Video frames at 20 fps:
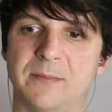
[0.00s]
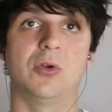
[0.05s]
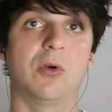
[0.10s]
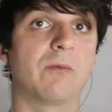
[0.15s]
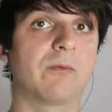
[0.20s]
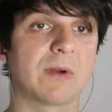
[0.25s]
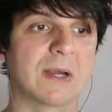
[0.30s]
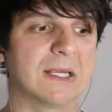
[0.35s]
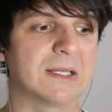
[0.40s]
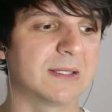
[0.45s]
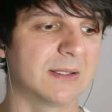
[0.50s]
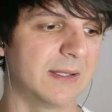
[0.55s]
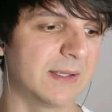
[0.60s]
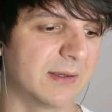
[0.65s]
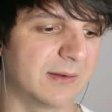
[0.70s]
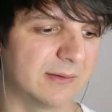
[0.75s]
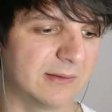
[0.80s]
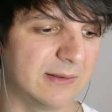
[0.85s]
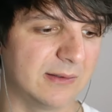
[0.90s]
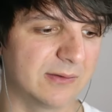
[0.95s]
You don't forget the
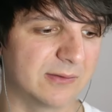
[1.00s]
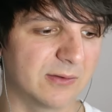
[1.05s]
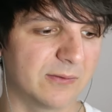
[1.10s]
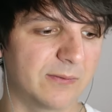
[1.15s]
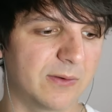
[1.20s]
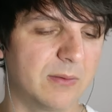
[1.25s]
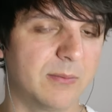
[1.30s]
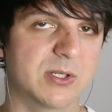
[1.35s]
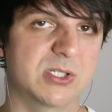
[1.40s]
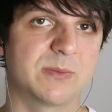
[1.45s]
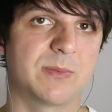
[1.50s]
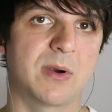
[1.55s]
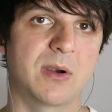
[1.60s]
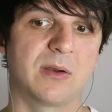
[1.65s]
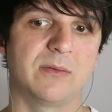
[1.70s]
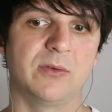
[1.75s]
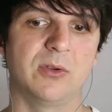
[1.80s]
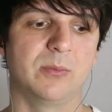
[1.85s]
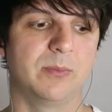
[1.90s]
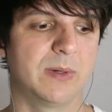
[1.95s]
legacy, it's still very much a
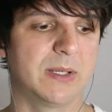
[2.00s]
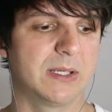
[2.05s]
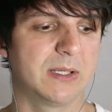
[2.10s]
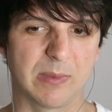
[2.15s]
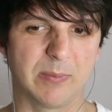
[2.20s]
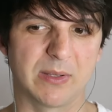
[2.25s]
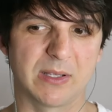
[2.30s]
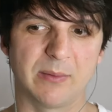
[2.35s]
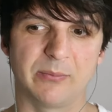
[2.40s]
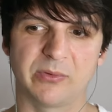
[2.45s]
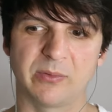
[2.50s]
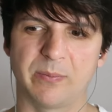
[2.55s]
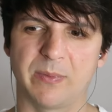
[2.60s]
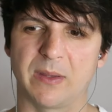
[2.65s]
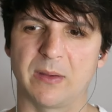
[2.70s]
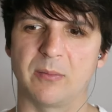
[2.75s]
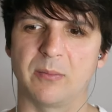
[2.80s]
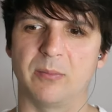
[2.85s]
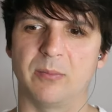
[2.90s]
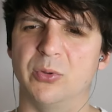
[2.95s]
part of you, but it becomes
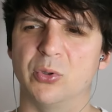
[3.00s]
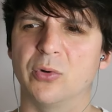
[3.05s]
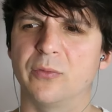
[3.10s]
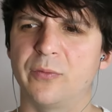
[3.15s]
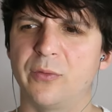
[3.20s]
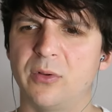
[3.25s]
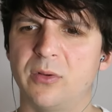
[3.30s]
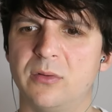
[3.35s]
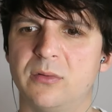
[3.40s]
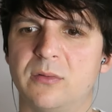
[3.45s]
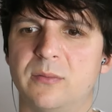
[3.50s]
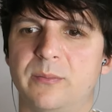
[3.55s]
something beautiful,